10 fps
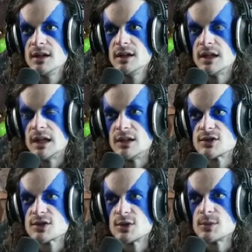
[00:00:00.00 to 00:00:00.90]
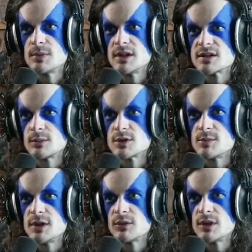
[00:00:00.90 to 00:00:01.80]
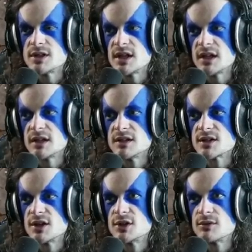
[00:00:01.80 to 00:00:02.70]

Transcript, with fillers: And his third base that was being retaken is under